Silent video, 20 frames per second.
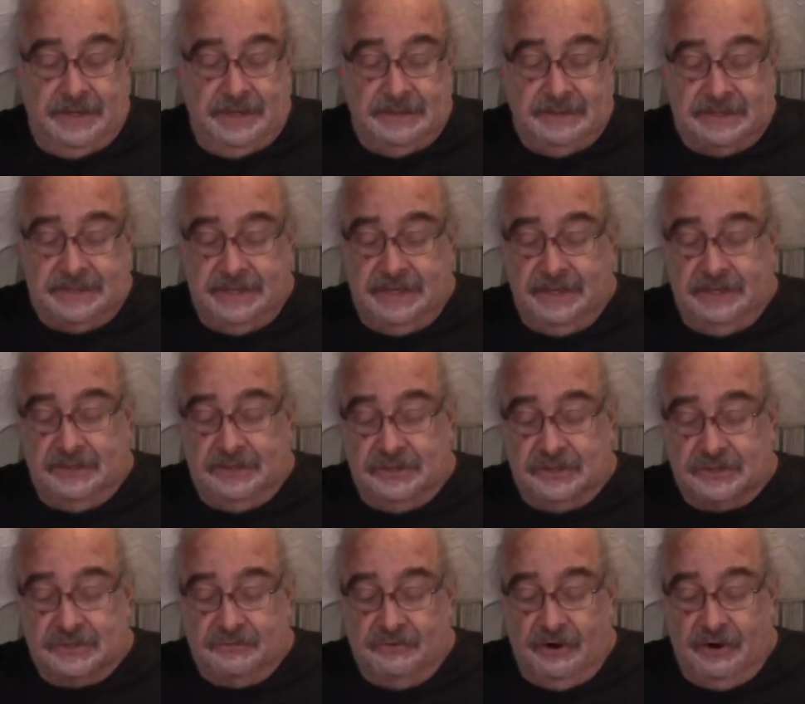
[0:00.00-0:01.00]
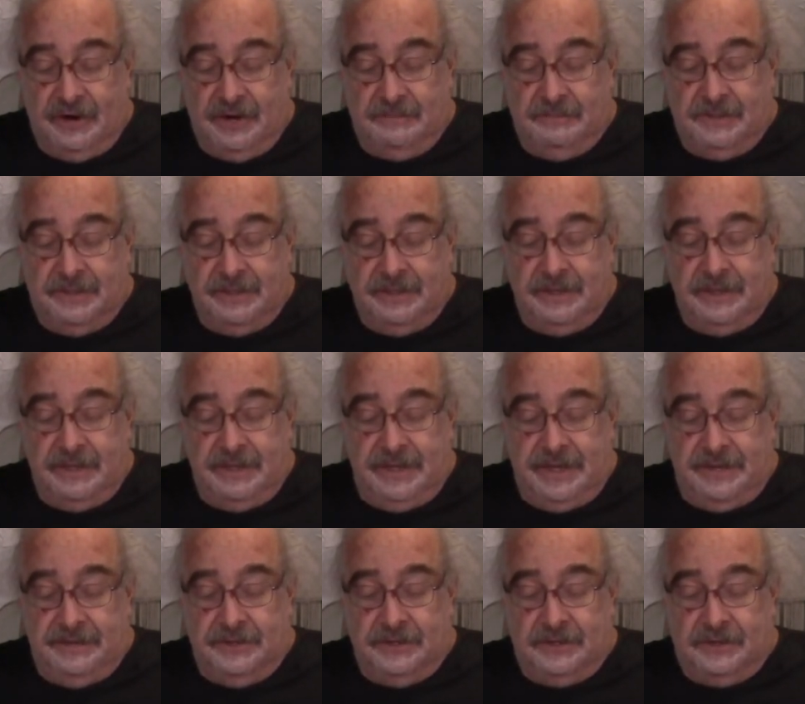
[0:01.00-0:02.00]
incident described
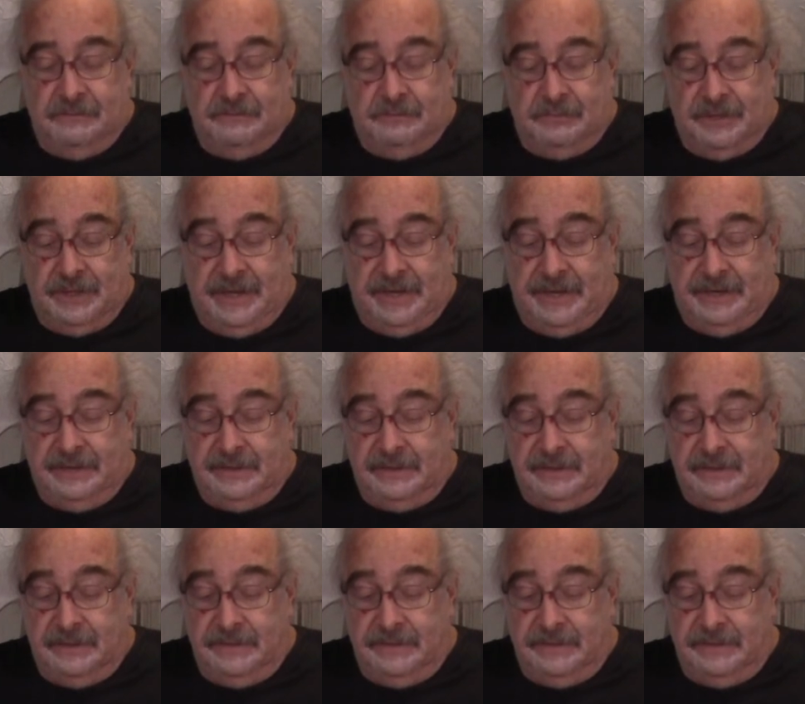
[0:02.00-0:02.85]
in the complaint.